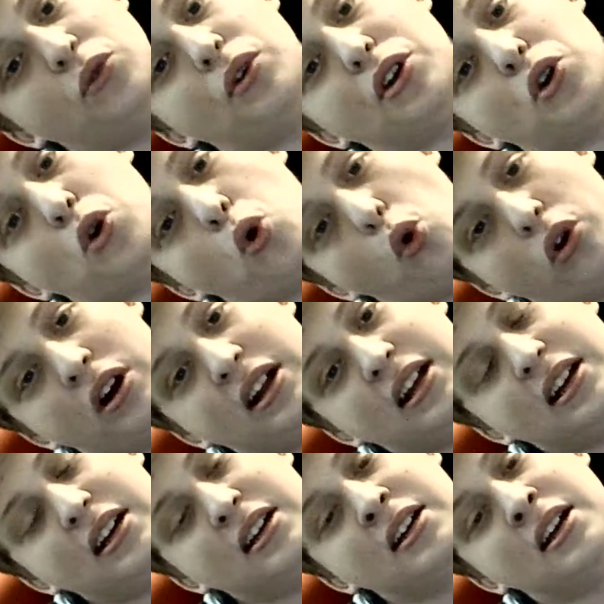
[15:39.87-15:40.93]

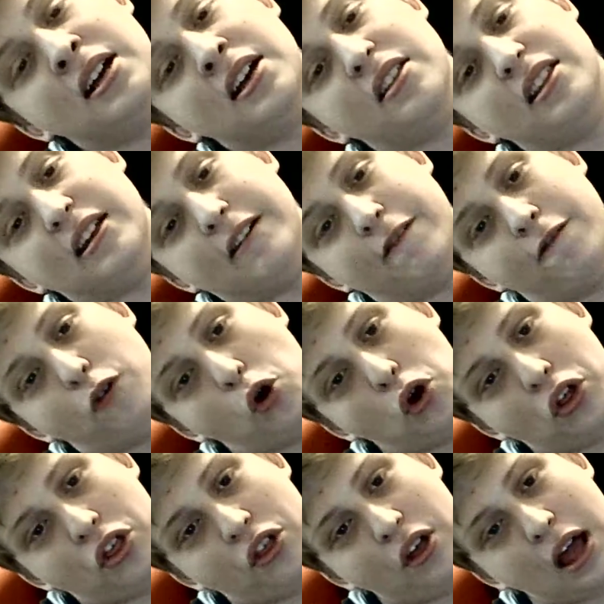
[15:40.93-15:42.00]
recording the
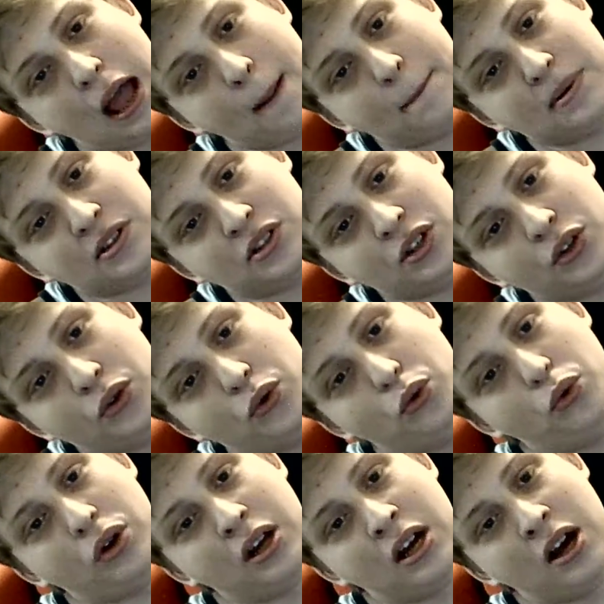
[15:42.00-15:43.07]
4th
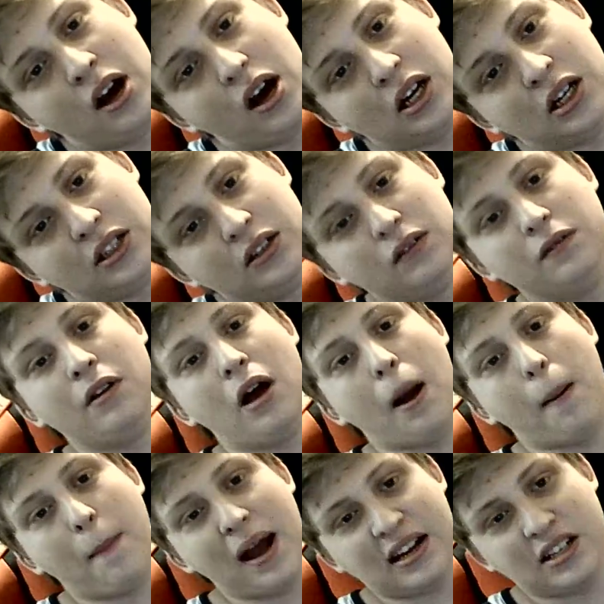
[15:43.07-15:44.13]
episode of
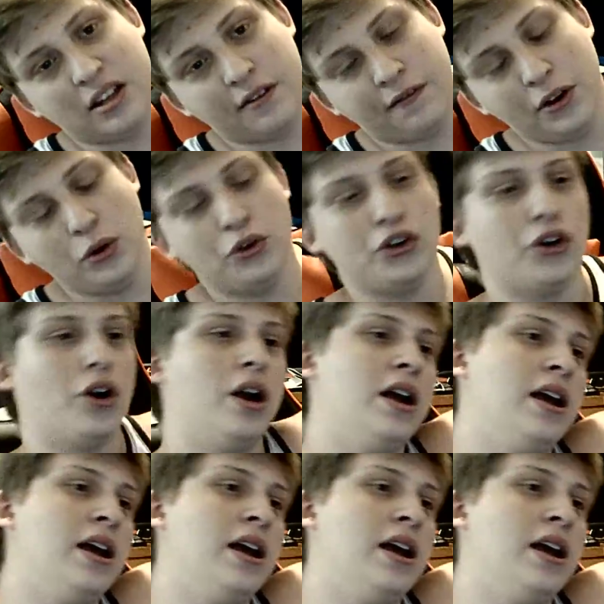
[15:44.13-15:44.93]
Back to the Future.